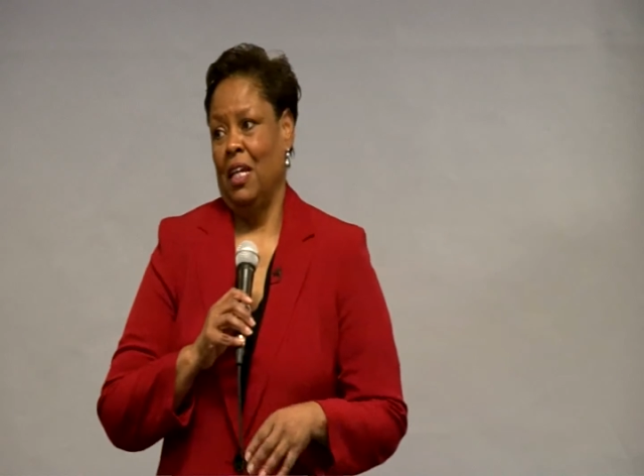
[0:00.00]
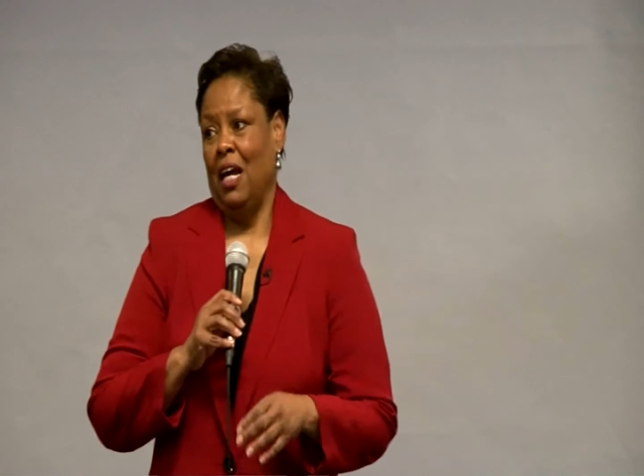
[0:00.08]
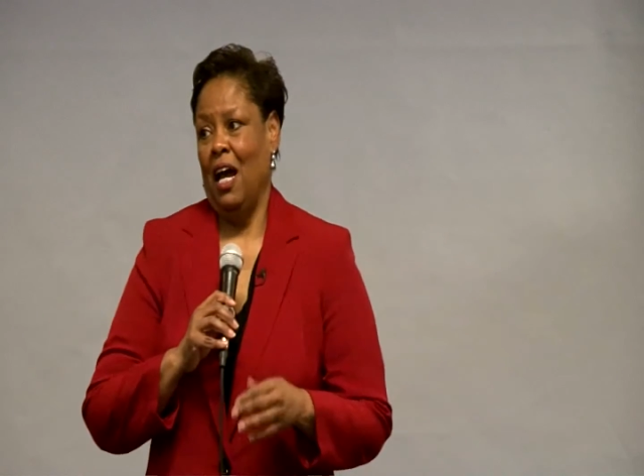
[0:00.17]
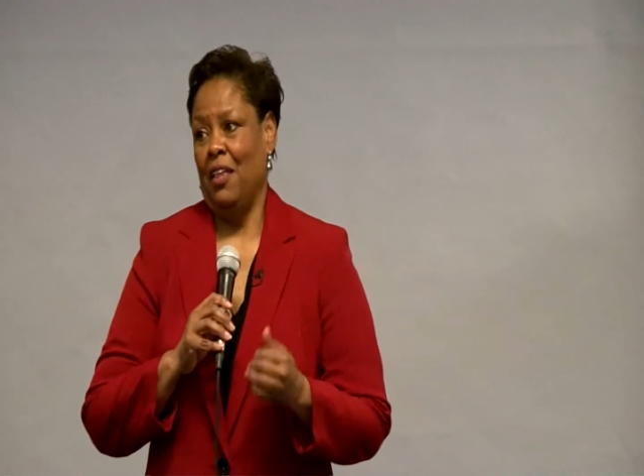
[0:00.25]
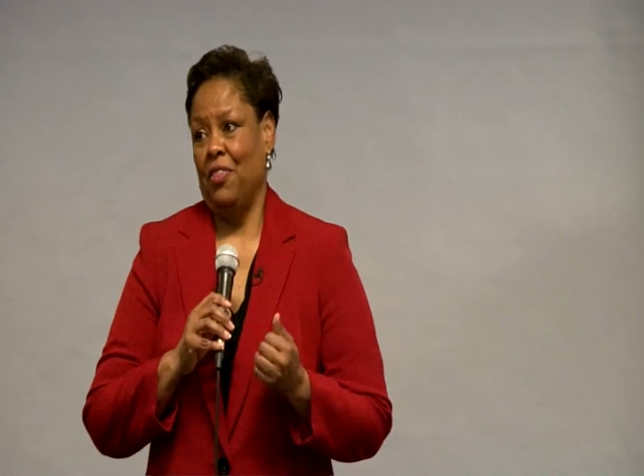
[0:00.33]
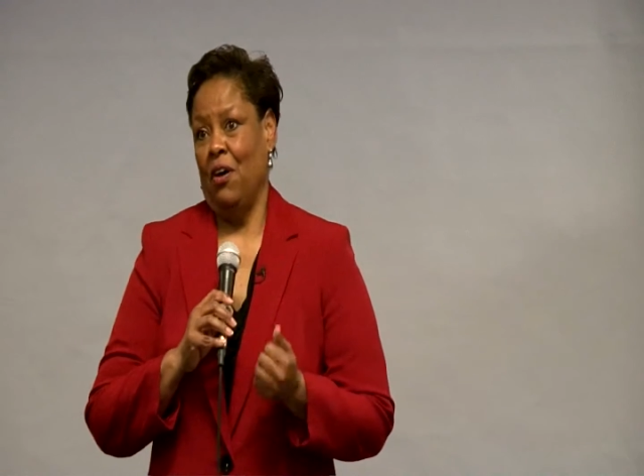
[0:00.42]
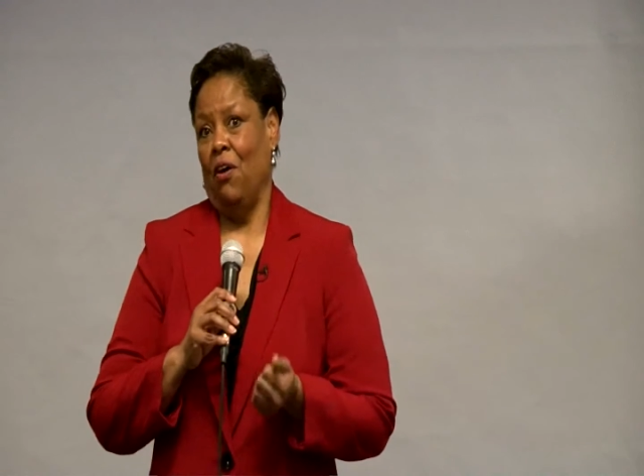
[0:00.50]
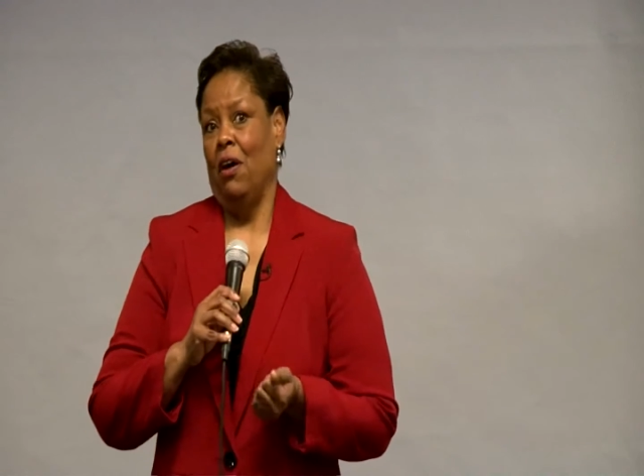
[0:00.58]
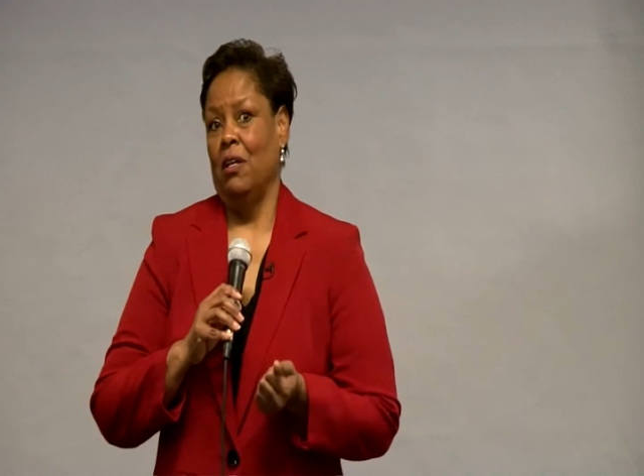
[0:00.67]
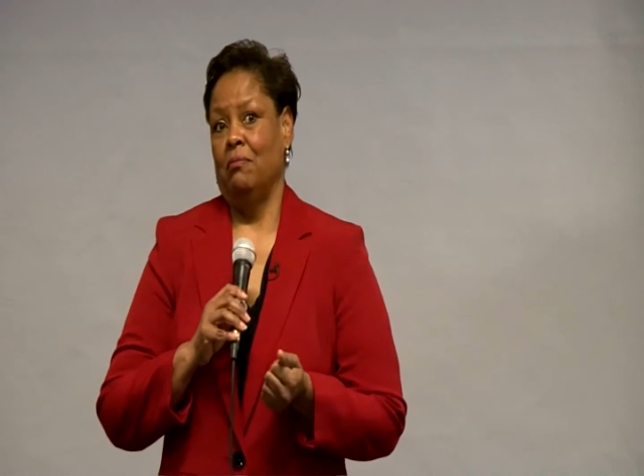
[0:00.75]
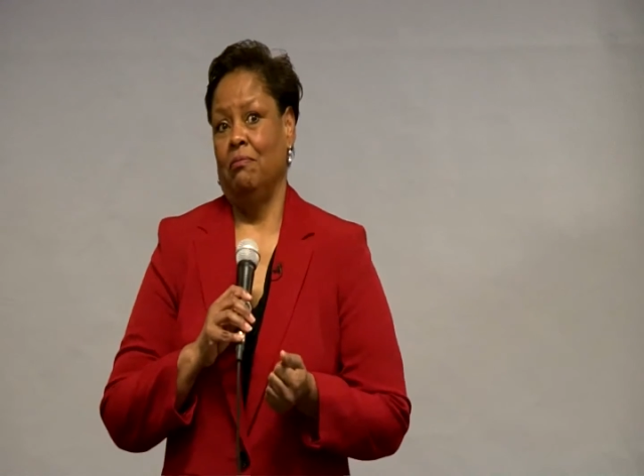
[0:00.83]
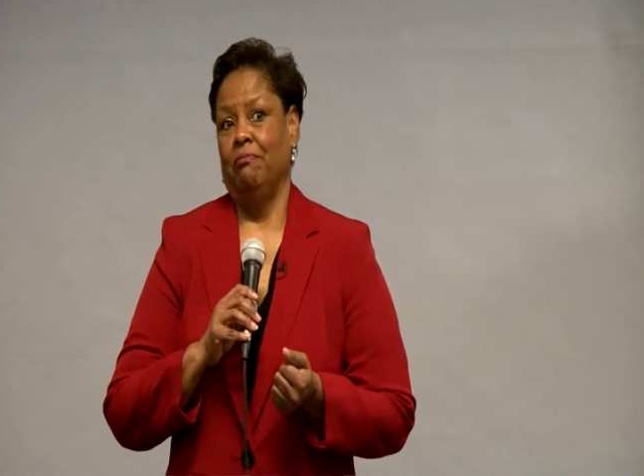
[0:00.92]
I
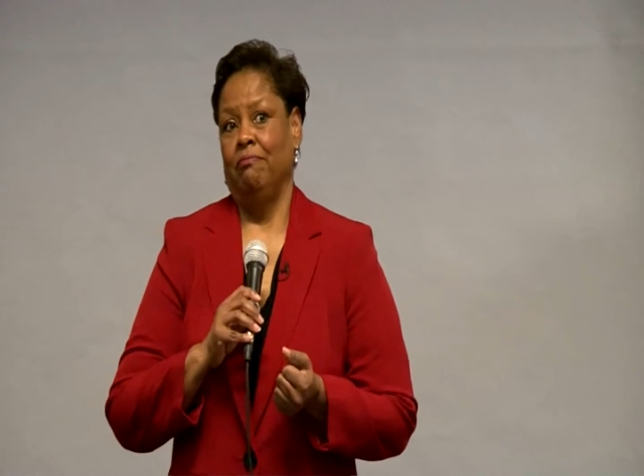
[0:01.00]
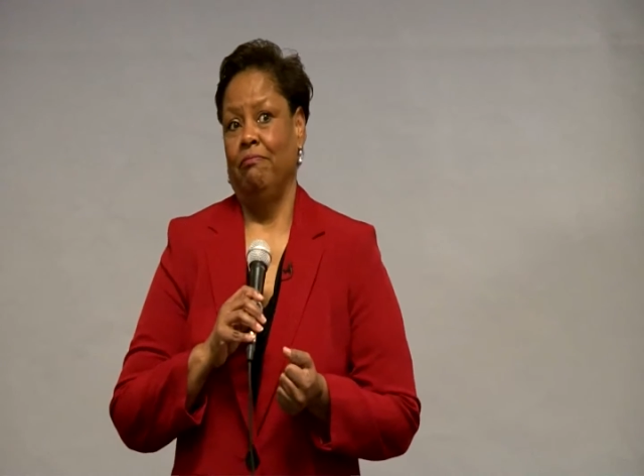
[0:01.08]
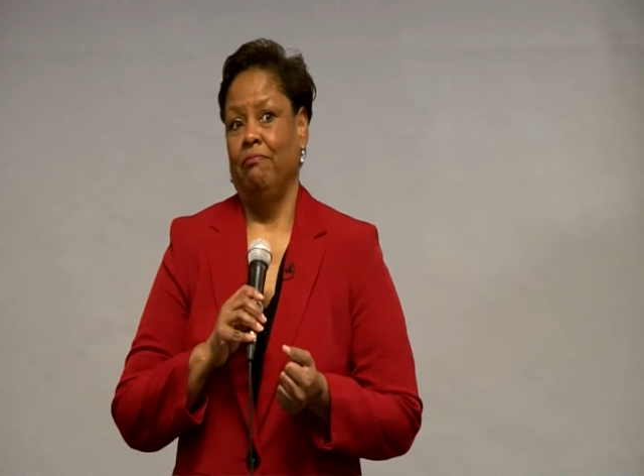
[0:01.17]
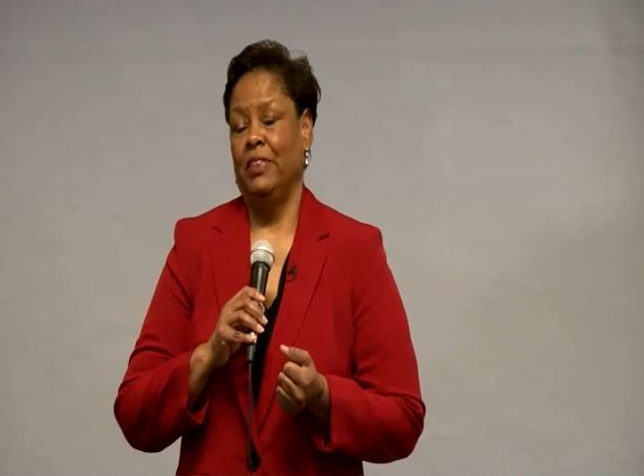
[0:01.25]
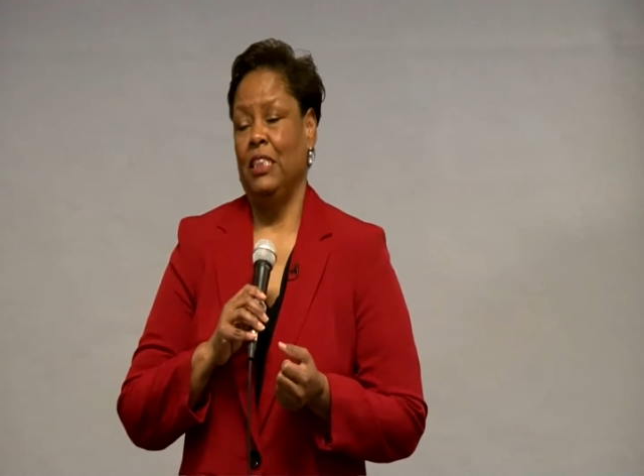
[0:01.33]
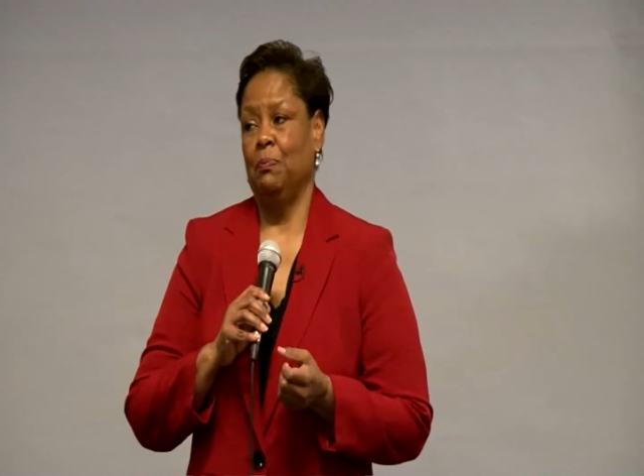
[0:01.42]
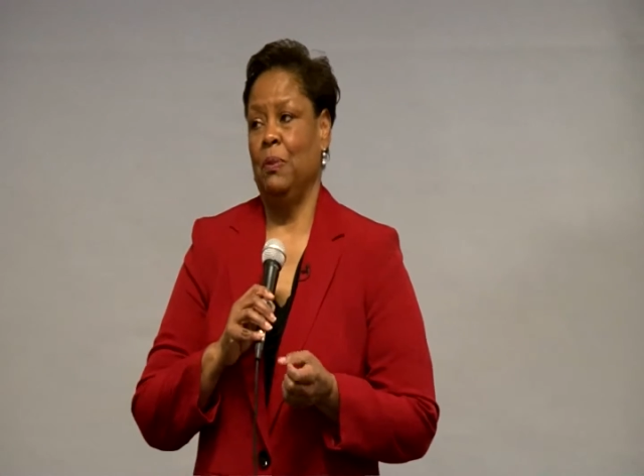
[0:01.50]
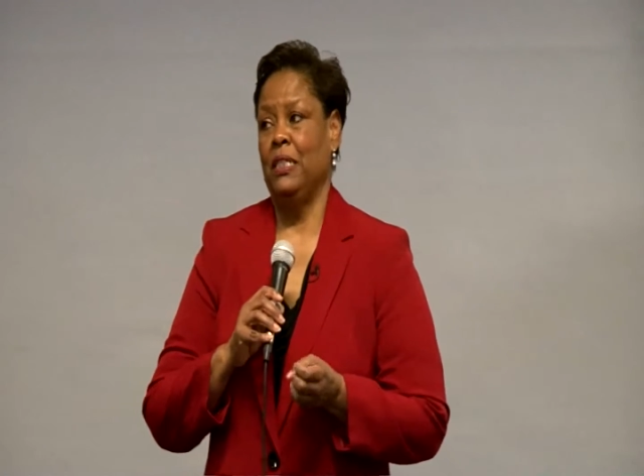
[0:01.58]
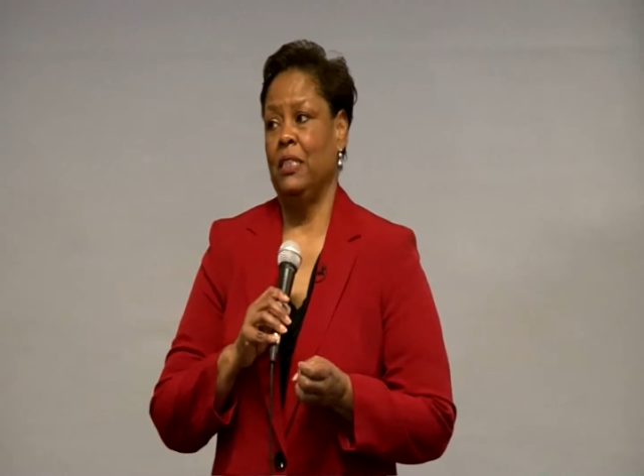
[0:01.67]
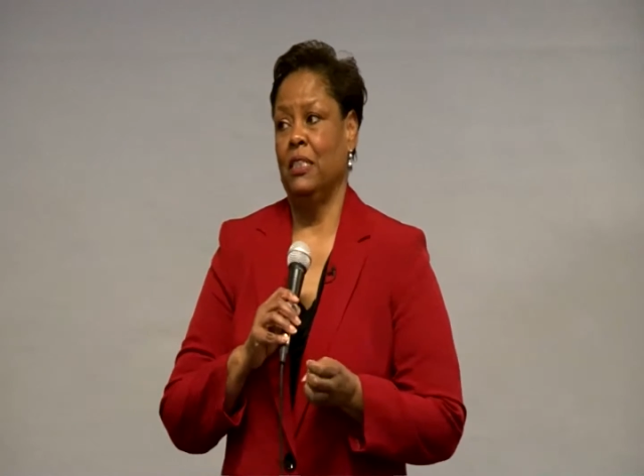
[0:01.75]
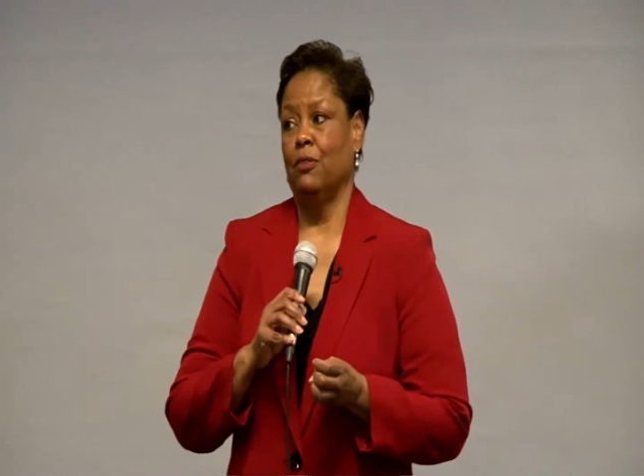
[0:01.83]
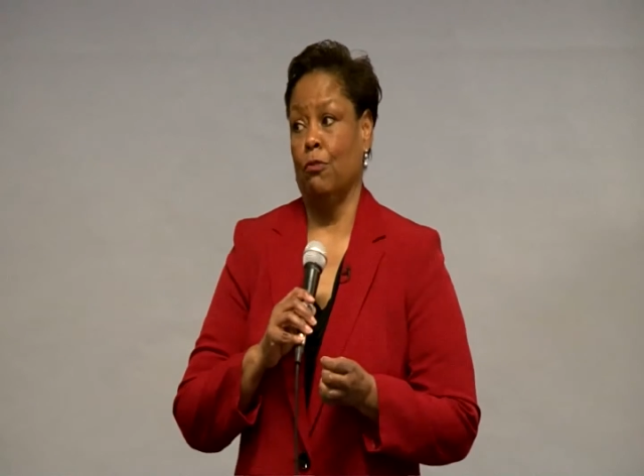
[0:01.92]
thought, this
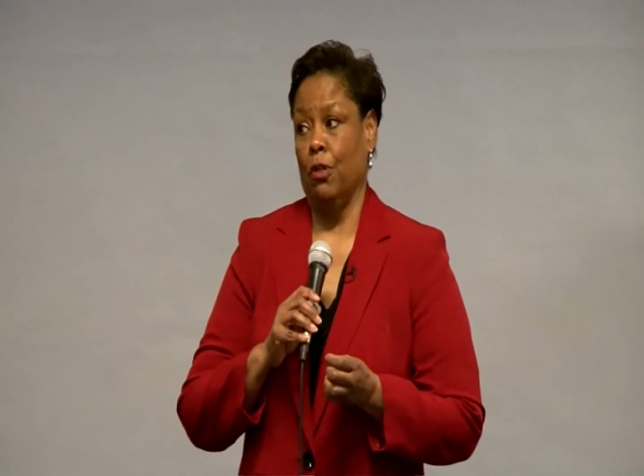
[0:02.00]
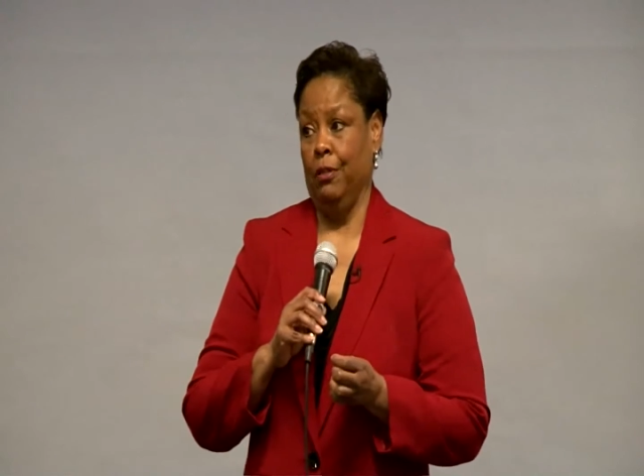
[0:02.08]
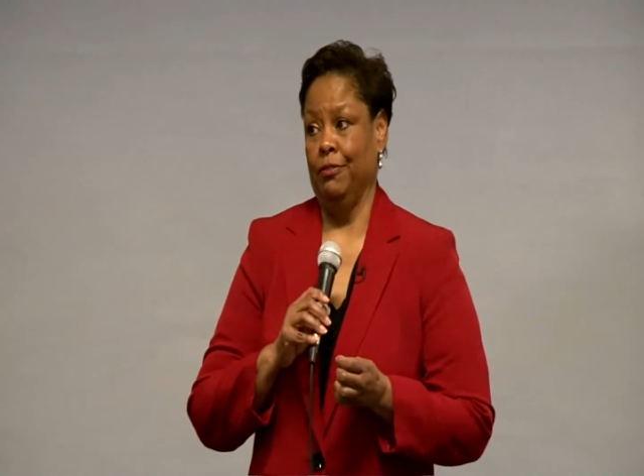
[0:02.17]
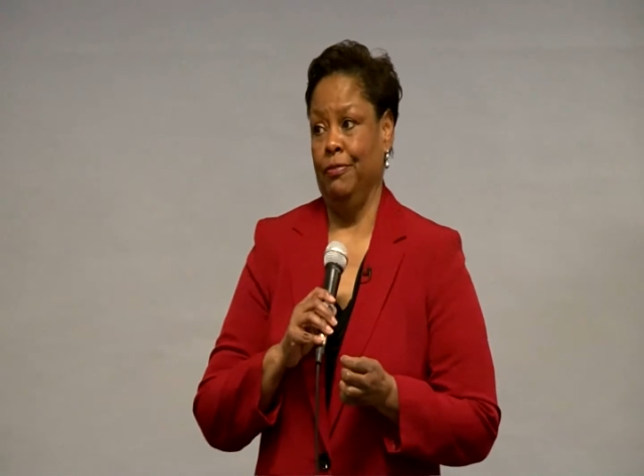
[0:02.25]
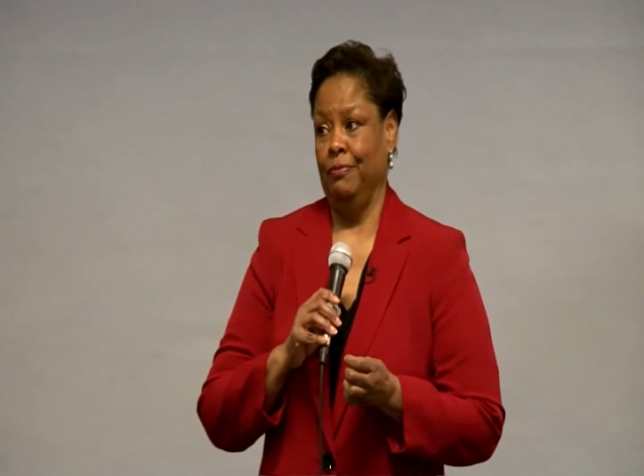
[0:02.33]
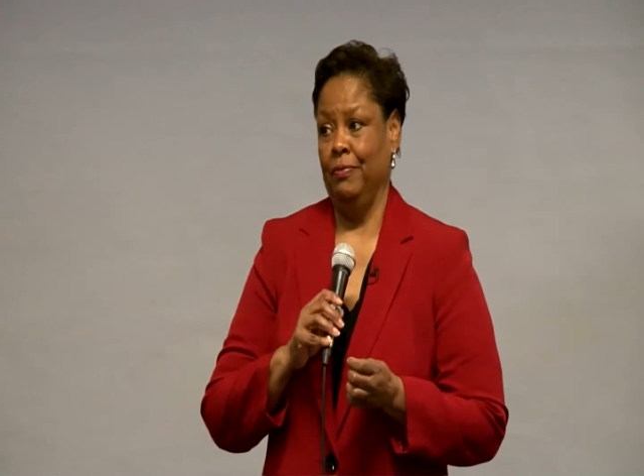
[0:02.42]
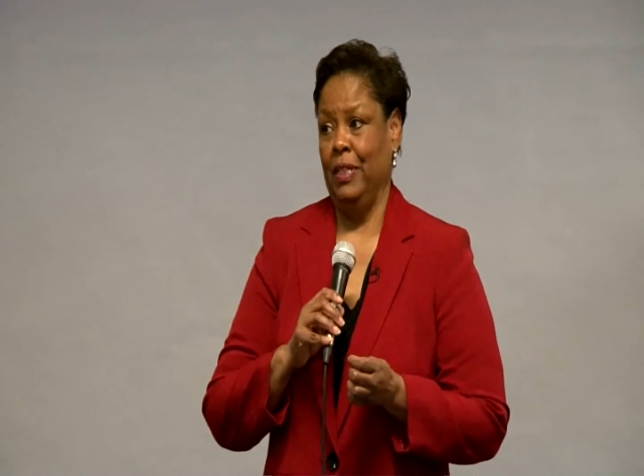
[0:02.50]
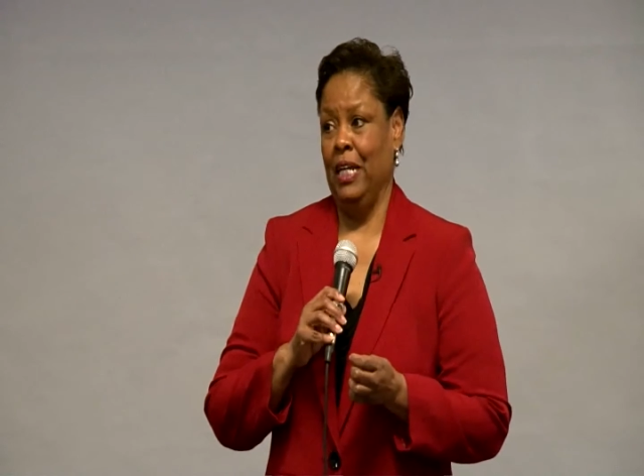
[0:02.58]
place is rough.